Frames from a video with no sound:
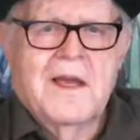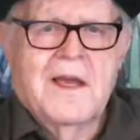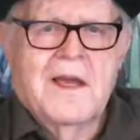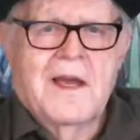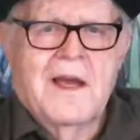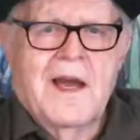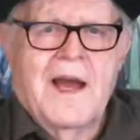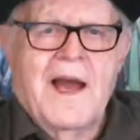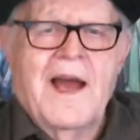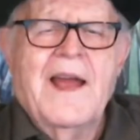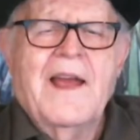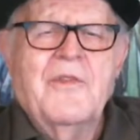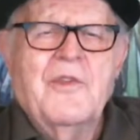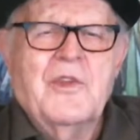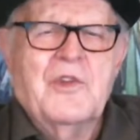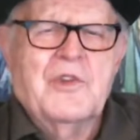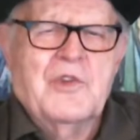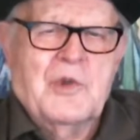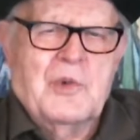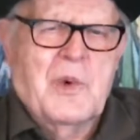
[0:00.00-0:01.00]
Hi,
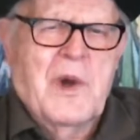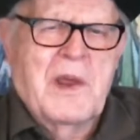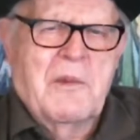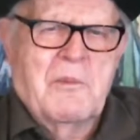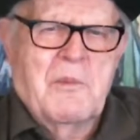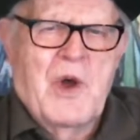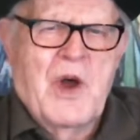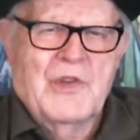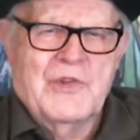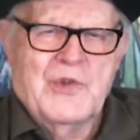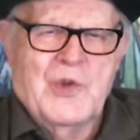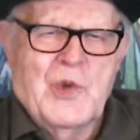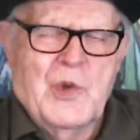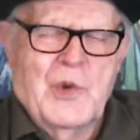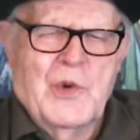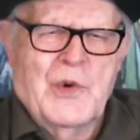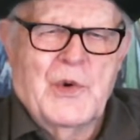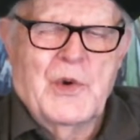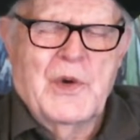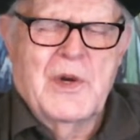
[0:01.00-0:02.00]
this is Ray
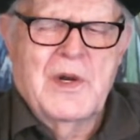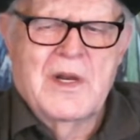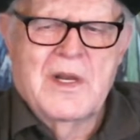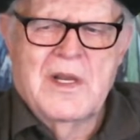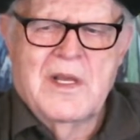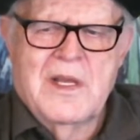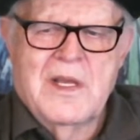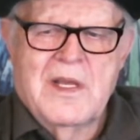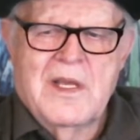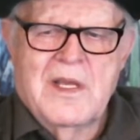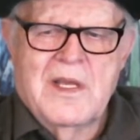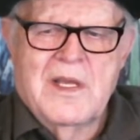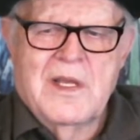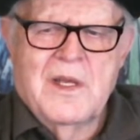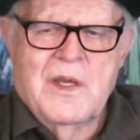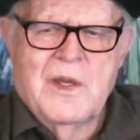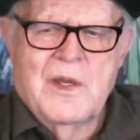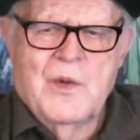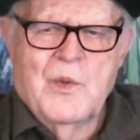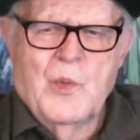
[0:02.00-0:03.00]
Mossholder.
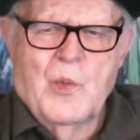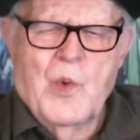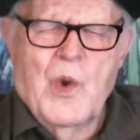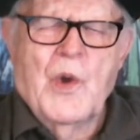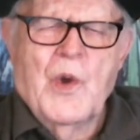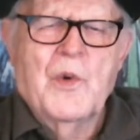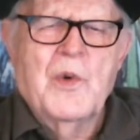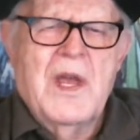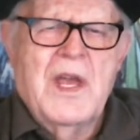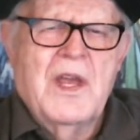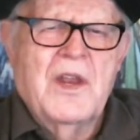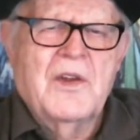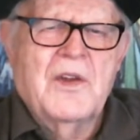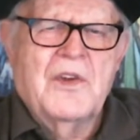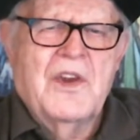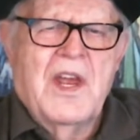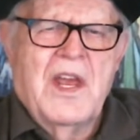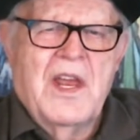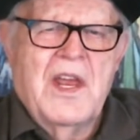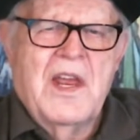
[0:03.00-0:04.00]
We're
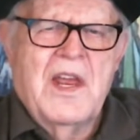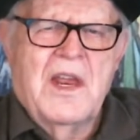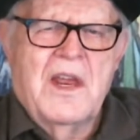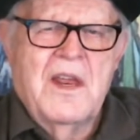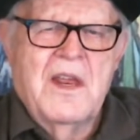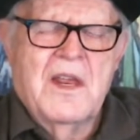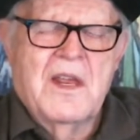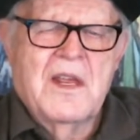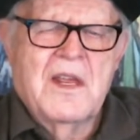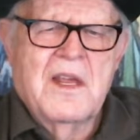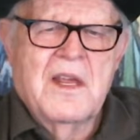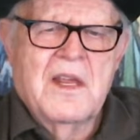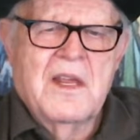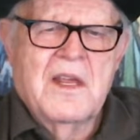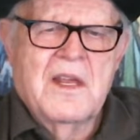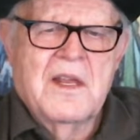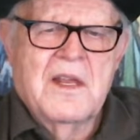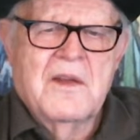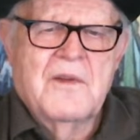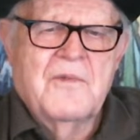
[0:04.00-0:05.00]
in day
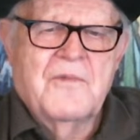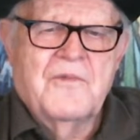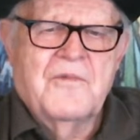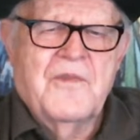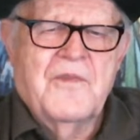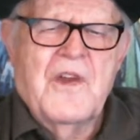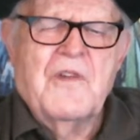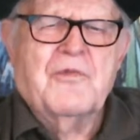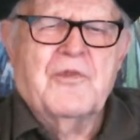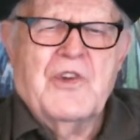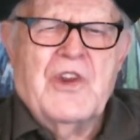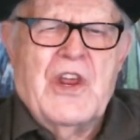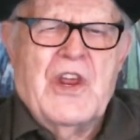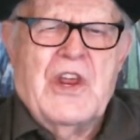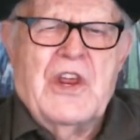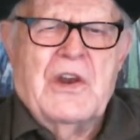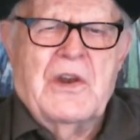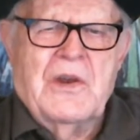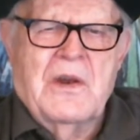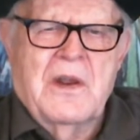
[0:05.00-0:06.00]

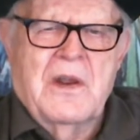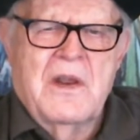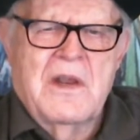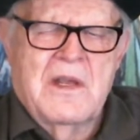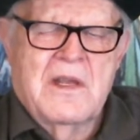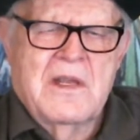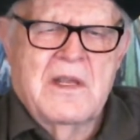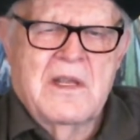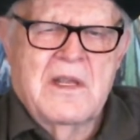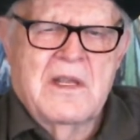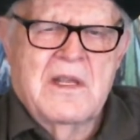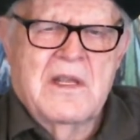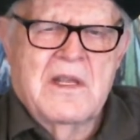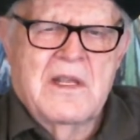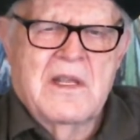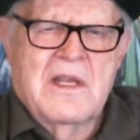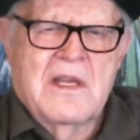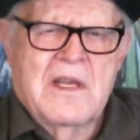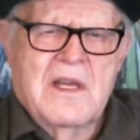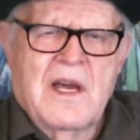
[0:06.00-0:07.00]
15
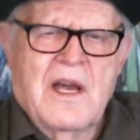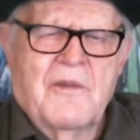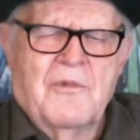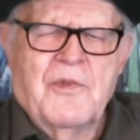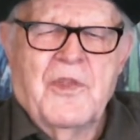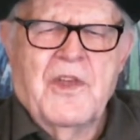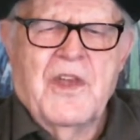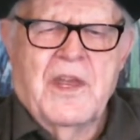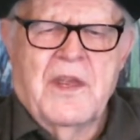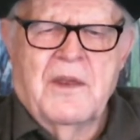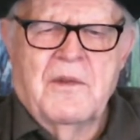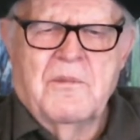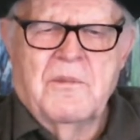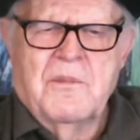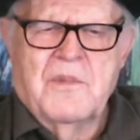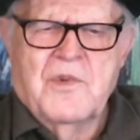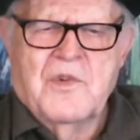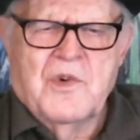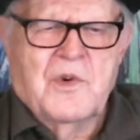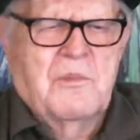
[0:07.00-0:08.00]
of the
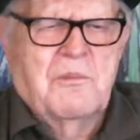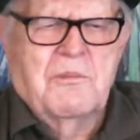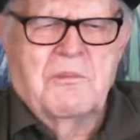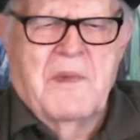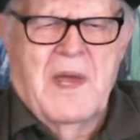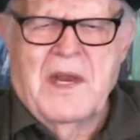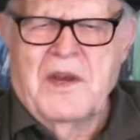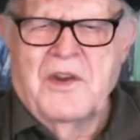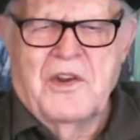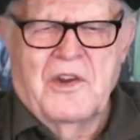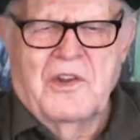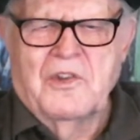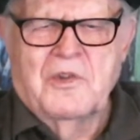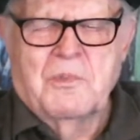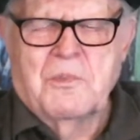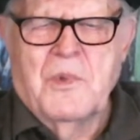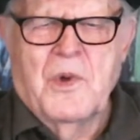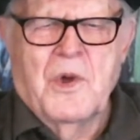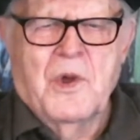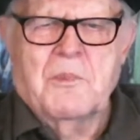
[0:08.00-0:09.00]
tremendous
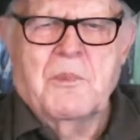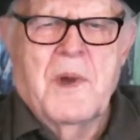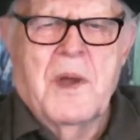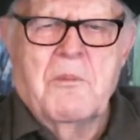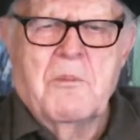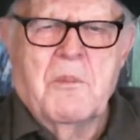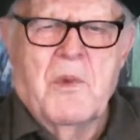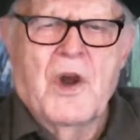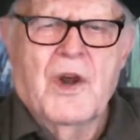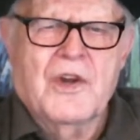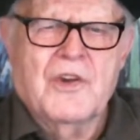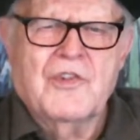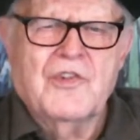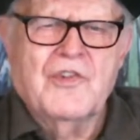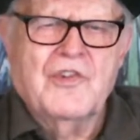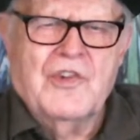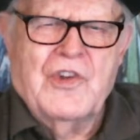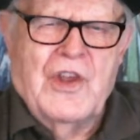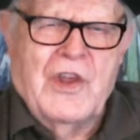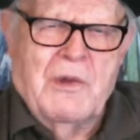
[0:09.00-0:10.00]
book by Mark
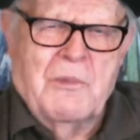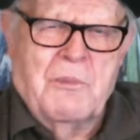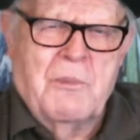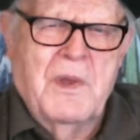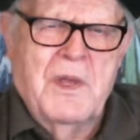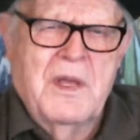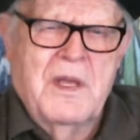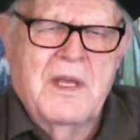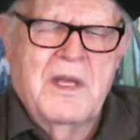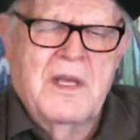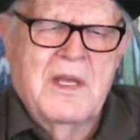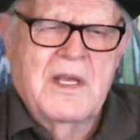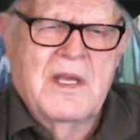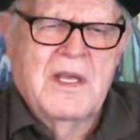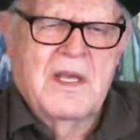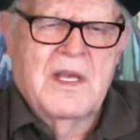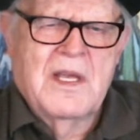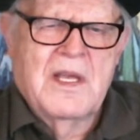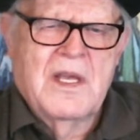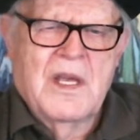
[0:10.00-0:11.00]
Stibb,
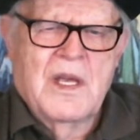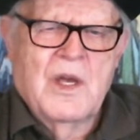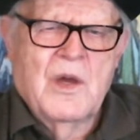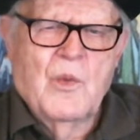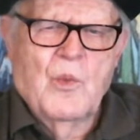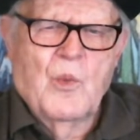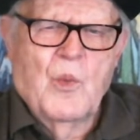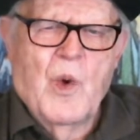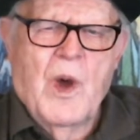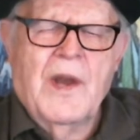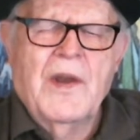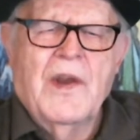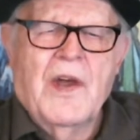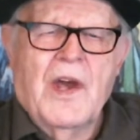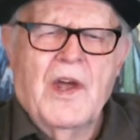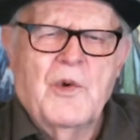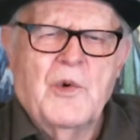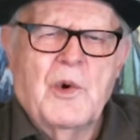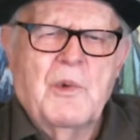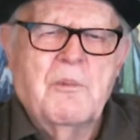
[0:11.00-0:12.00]

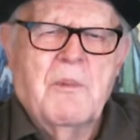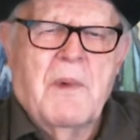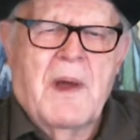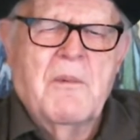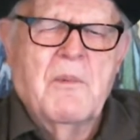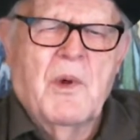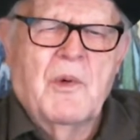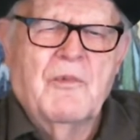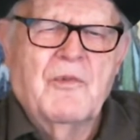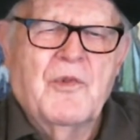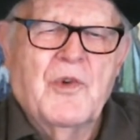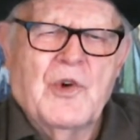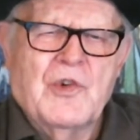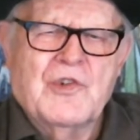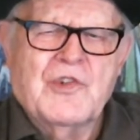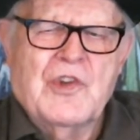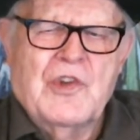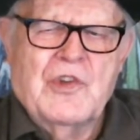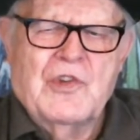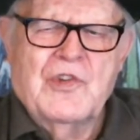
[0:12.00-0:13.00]
100 Bible
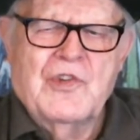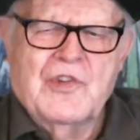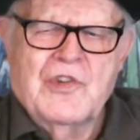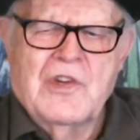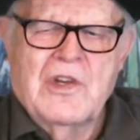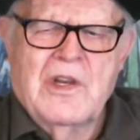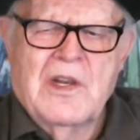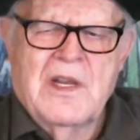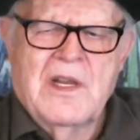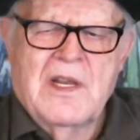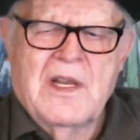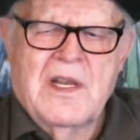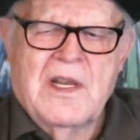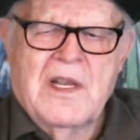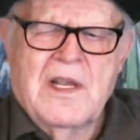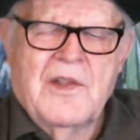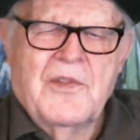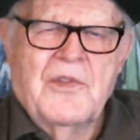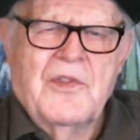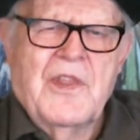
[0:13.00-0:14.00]
verses
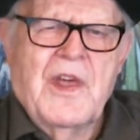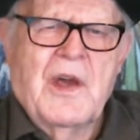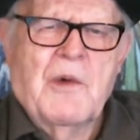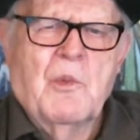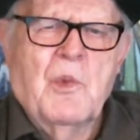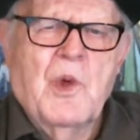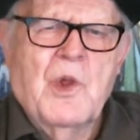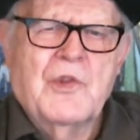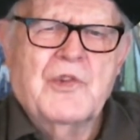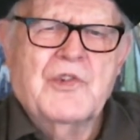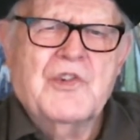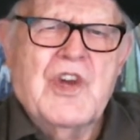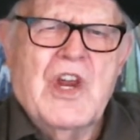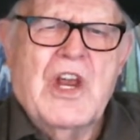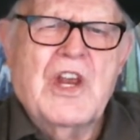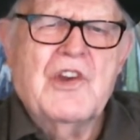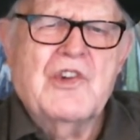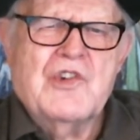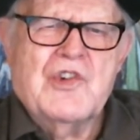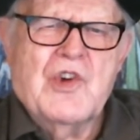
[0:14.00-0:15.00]
that will
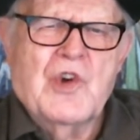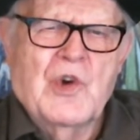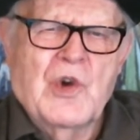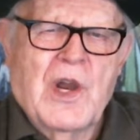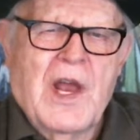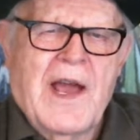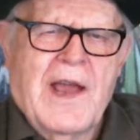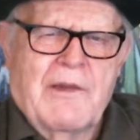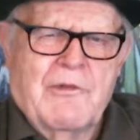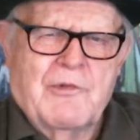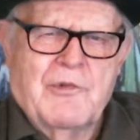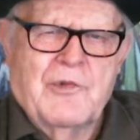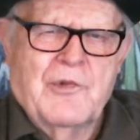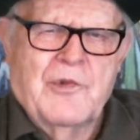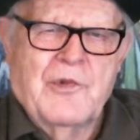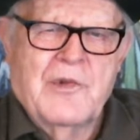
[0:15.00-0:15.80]
change your life.